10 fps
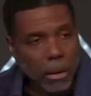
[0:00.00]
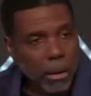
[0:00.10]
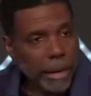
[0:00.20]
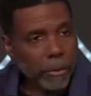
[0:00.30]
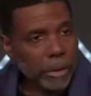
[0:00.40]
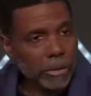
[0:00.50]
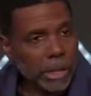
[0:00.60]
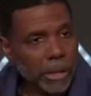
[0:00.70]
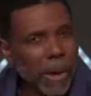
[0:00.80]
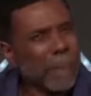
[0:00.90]
And I went on to
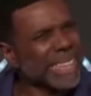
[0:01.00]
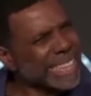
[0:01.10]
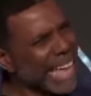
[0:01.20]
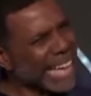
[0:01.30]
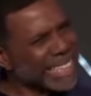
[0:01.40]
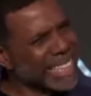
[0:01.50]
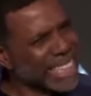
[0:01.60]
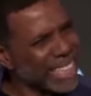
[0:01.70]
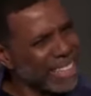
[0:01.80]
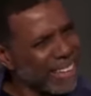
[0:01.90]
sleep. But
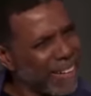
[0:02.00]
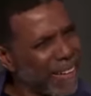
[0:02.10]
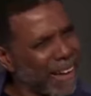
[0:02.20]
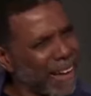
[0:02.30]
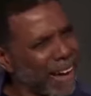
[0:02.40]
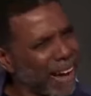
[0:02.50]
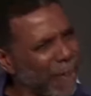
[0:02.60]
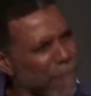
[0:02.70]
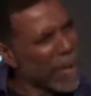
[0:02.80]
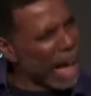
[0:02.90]
that's a
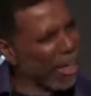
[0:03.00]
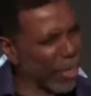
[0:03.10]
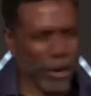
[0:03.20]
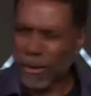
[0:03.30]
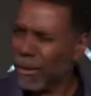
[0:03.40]
father.